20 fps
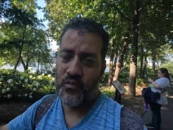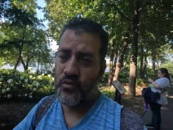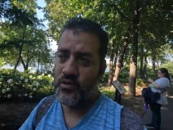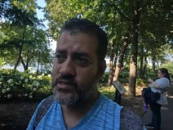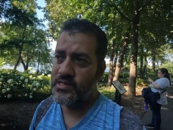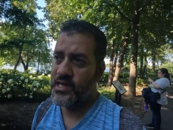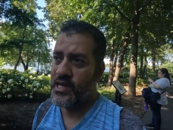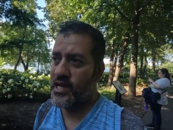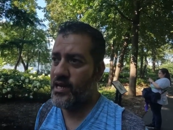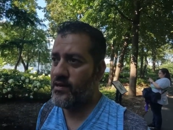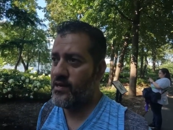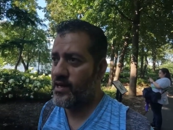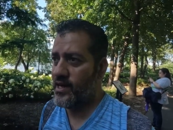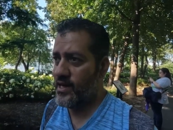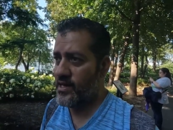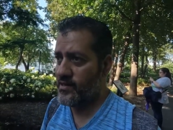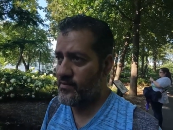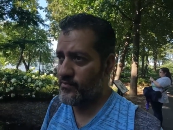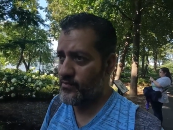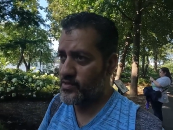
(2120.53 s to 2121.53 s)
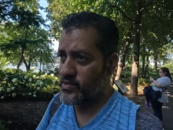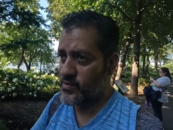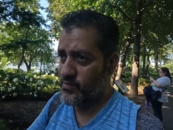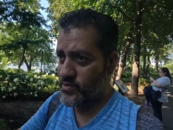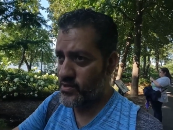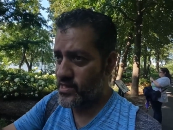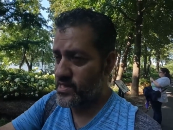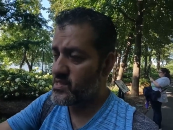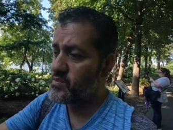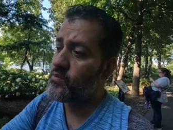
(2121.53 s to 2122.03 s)
Wards Island Bridge.
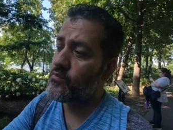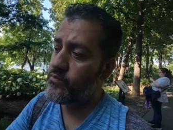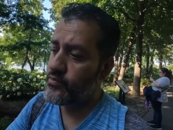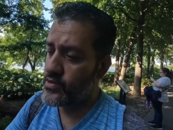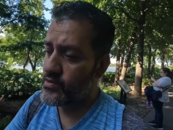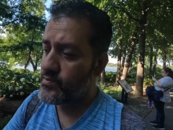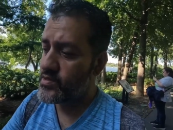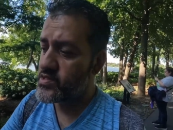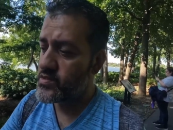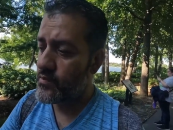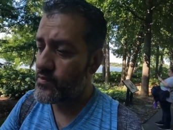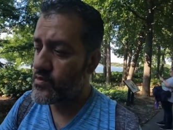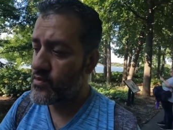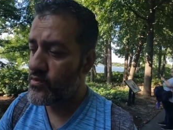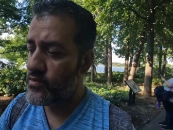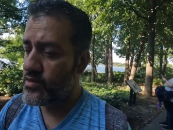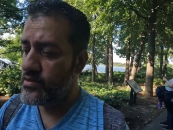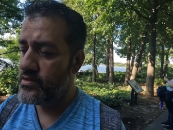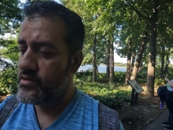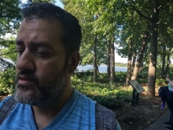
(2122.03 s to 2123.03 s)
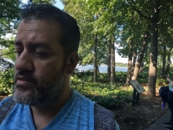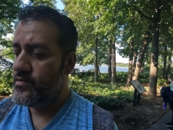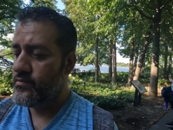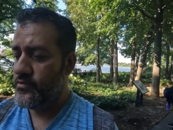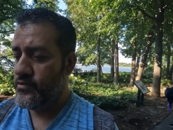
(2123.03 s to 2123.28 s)
That's pretty much where we're going.